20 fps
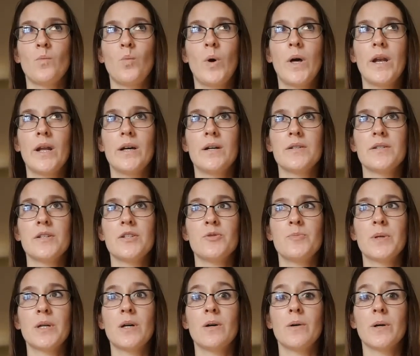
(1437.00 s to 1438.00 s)
What else has
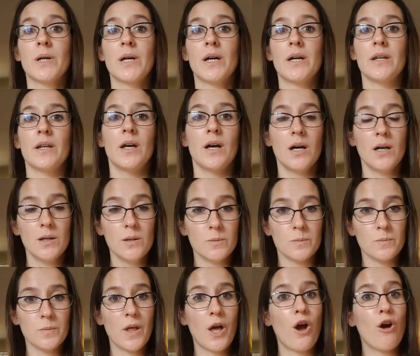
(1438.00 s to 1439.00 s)
been going on?
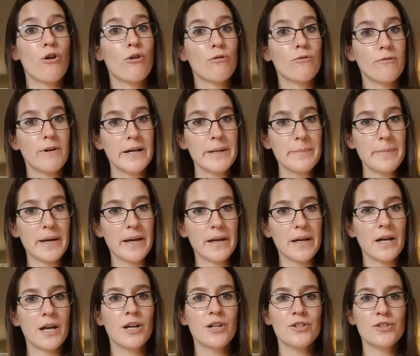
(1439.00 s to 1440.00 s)
Oh,
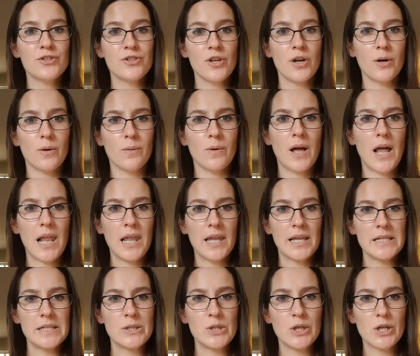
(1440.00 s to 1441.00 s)
Rhinebeck. So
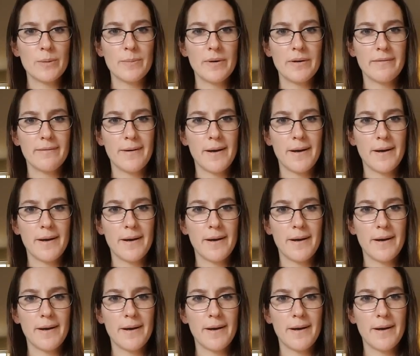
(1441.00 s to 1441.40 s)
let's talk about